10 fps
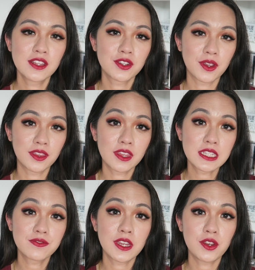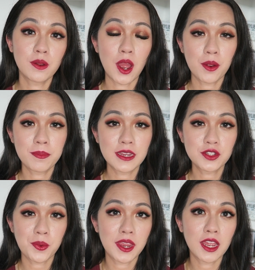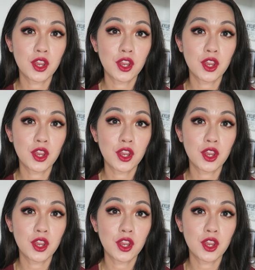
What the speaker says: So in this video I'll be doing